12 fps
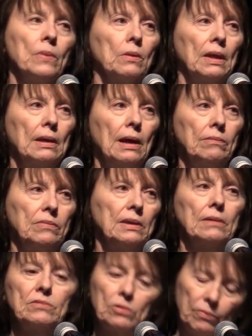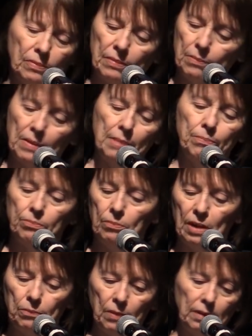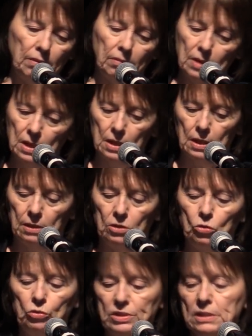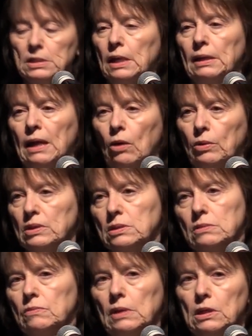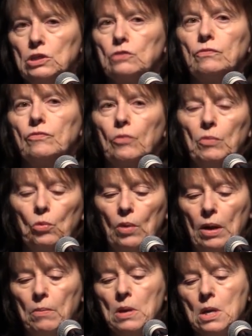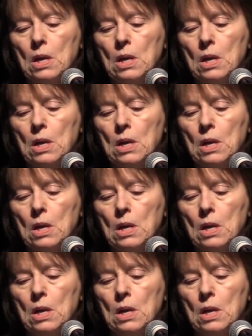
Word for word: I, I, my, my main news intake now is, is from the web,